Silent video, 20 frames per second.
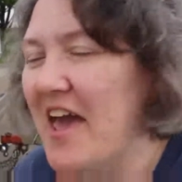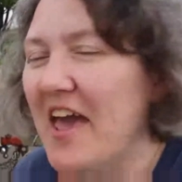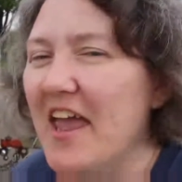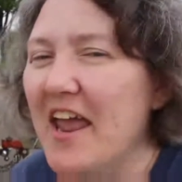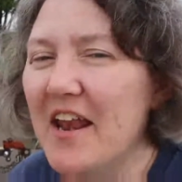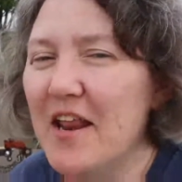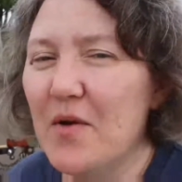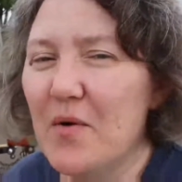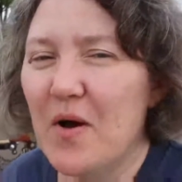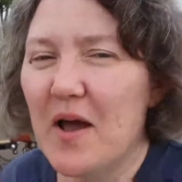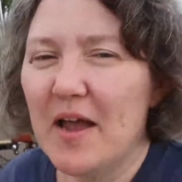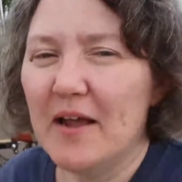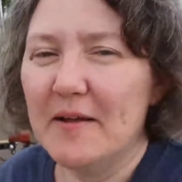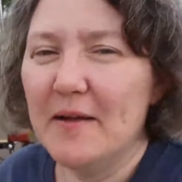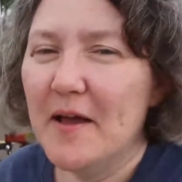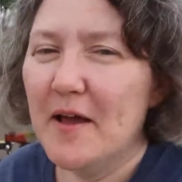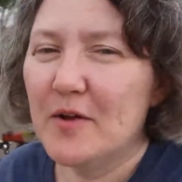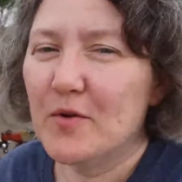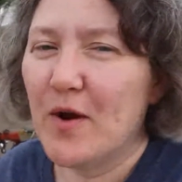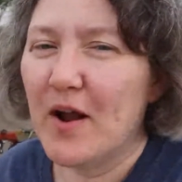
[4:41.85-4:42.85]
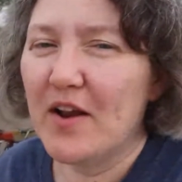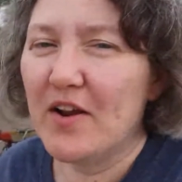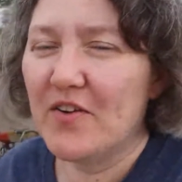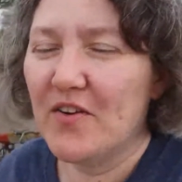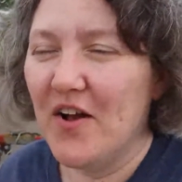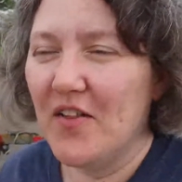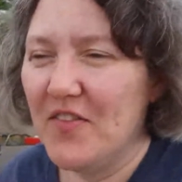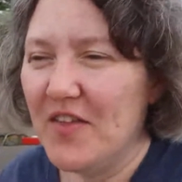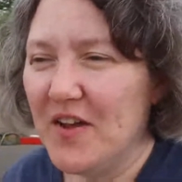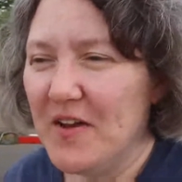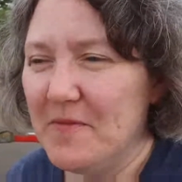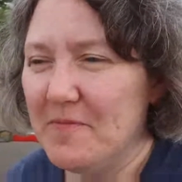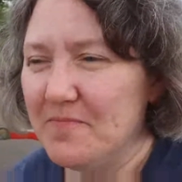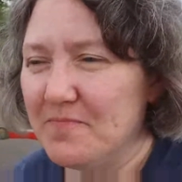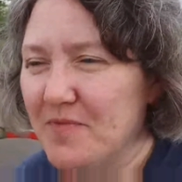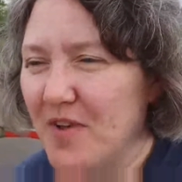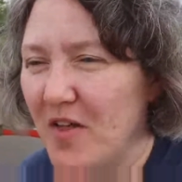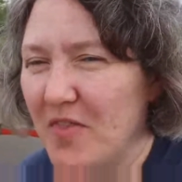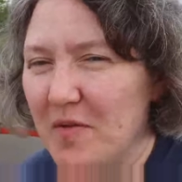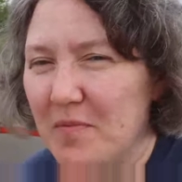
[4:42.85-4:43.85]
Anyway, they're right here on
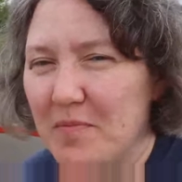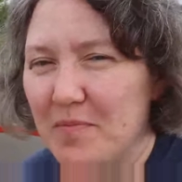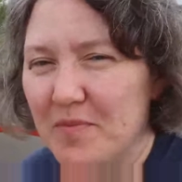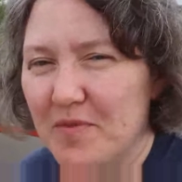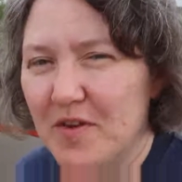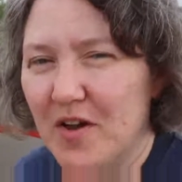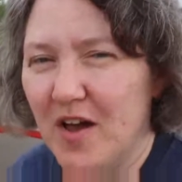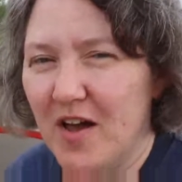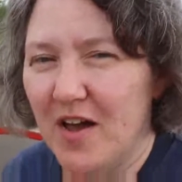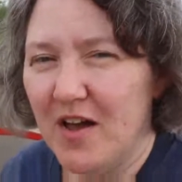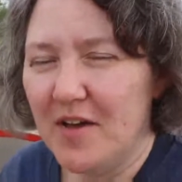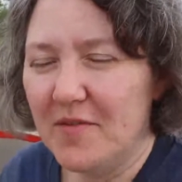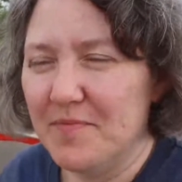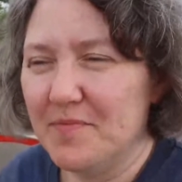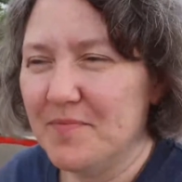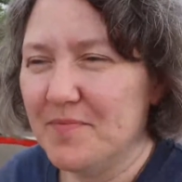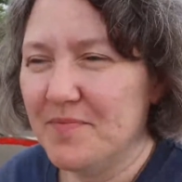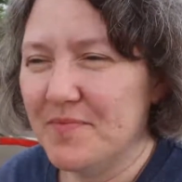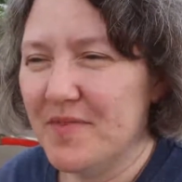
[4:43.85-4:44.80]
the